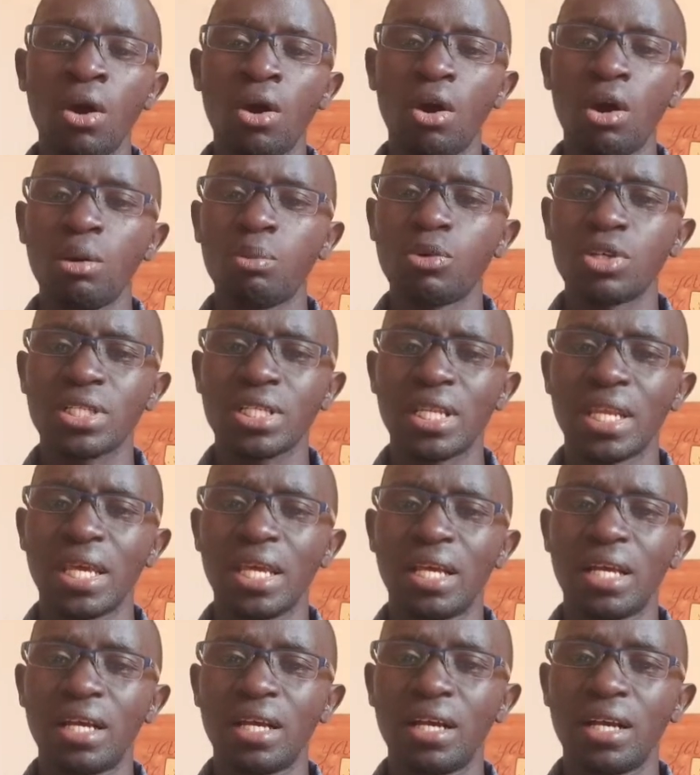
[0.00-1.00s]
almost
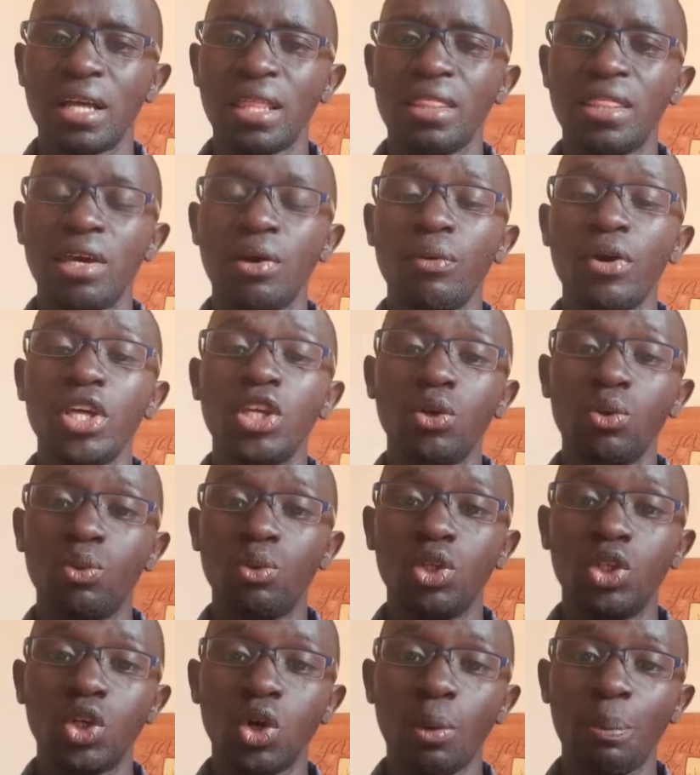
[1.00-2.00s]
like the way you
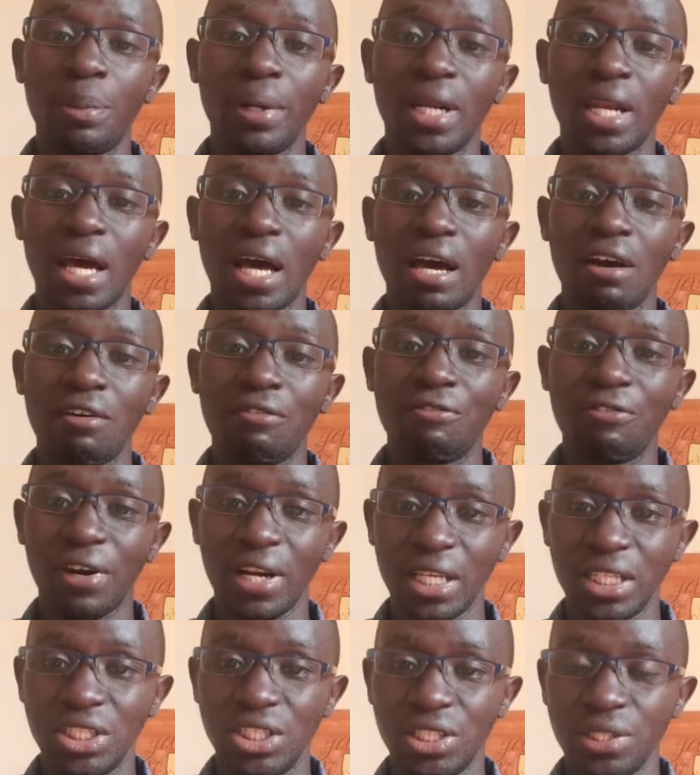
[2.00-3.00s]
would open a
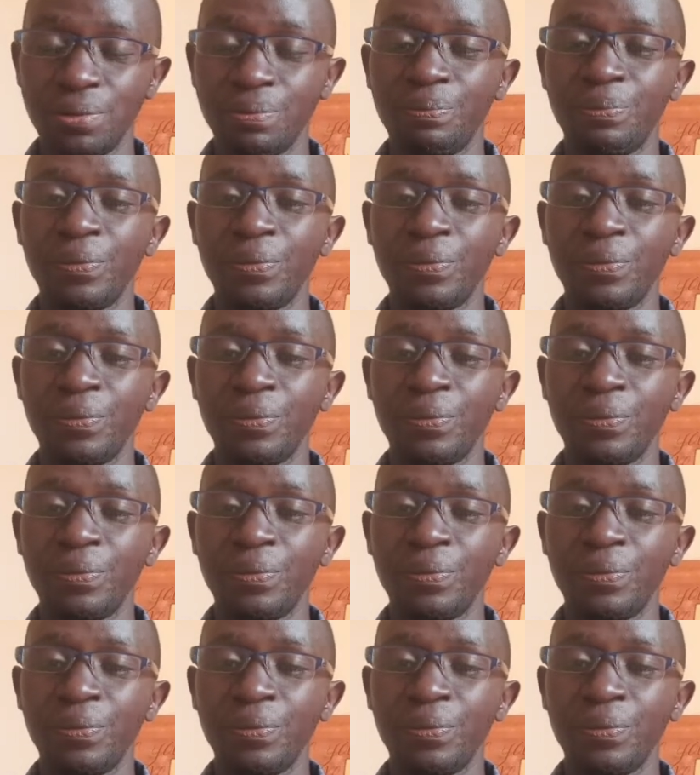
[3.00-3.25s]
fridge.